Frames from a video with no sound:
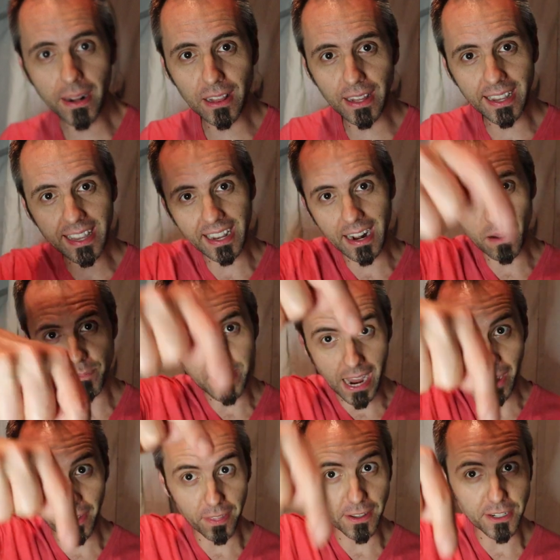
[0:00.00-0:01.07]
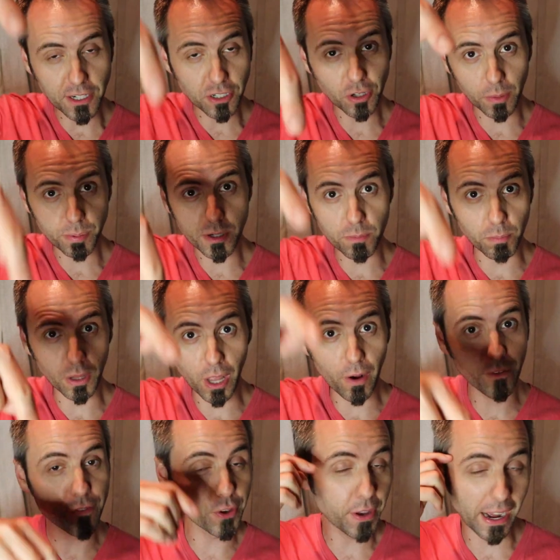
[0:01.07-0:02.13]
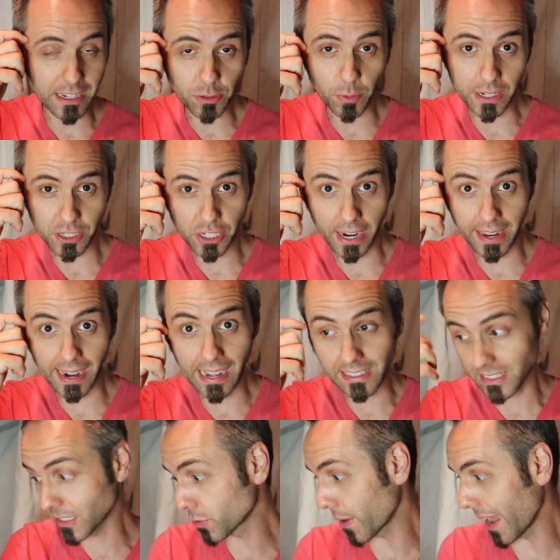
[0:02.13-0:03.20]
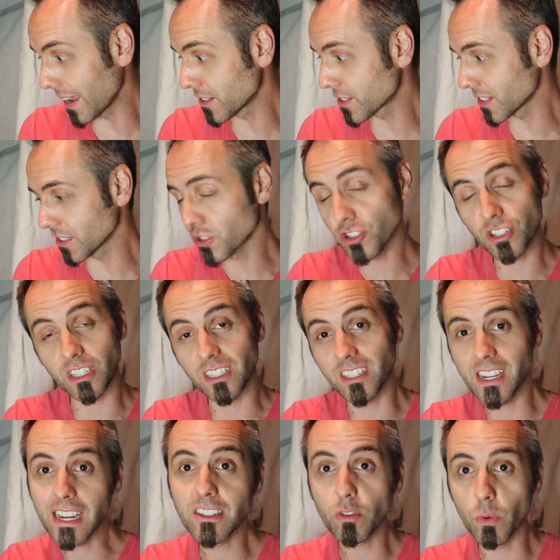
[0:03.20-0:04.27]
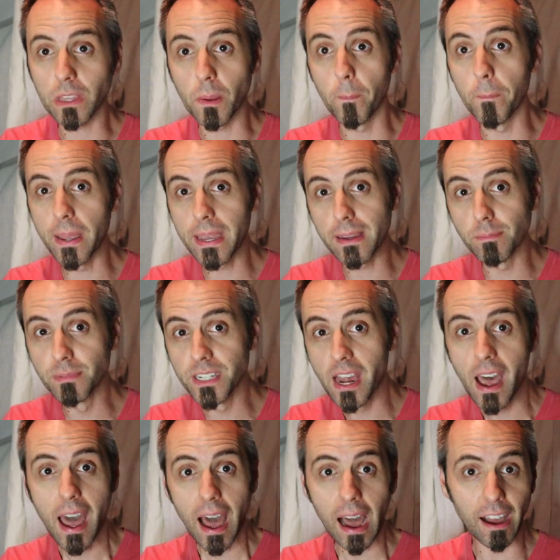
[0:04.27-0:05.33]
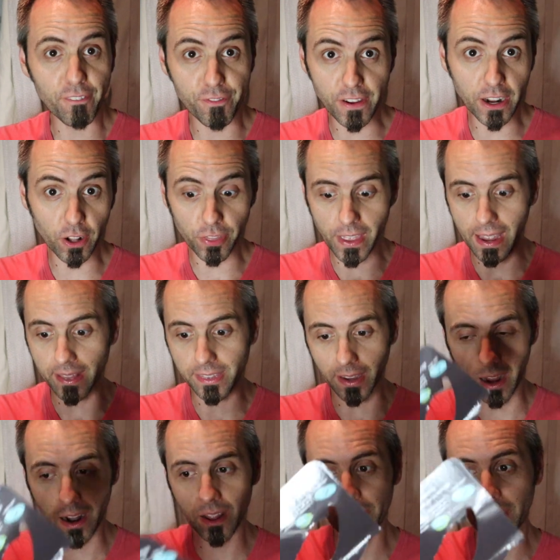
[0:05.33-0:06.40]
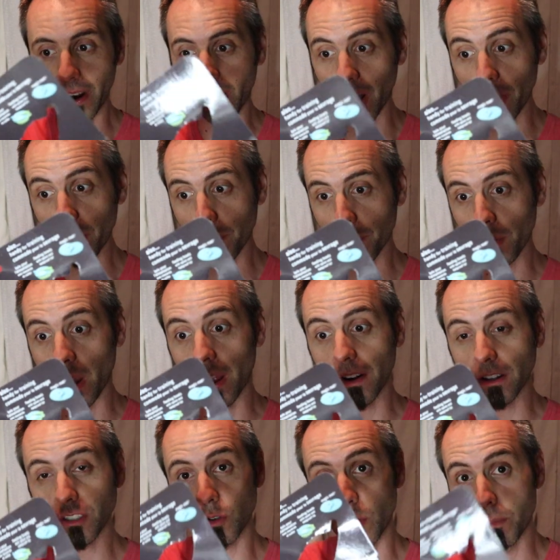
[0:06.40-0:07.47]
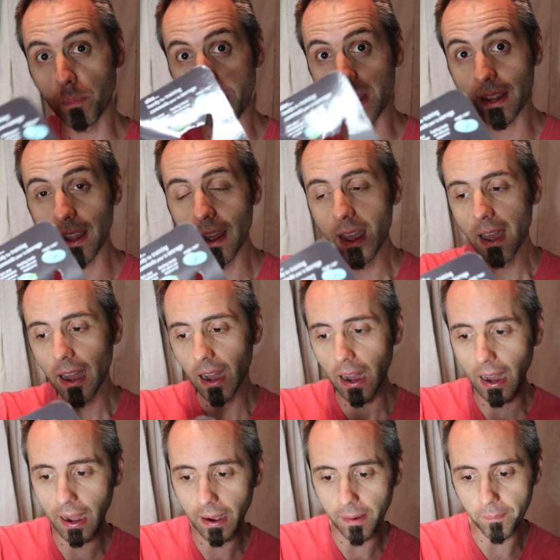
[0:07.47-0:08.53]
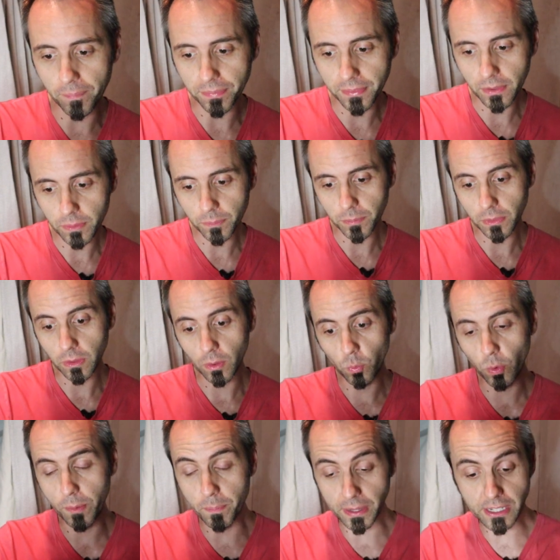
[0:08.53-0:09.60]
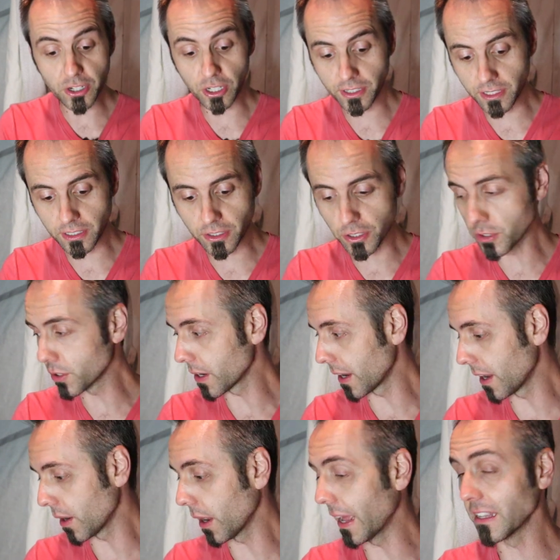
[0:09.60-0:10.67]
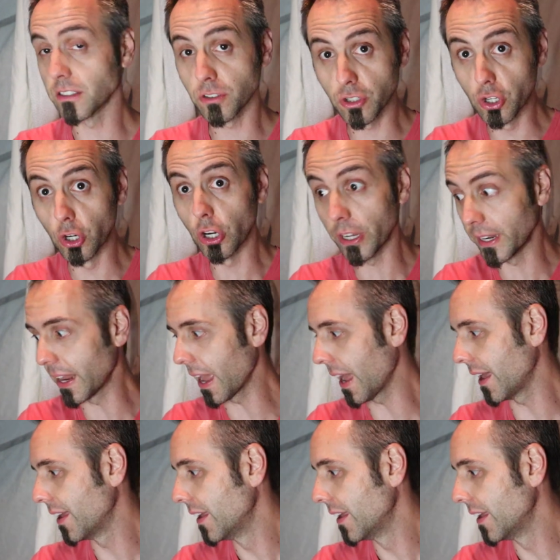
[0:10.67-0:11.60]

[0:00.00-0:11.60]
gonna link it up down in the description below if you guys wanna check it out. Since we had such success with the bibs, I figured that their other products would be just as good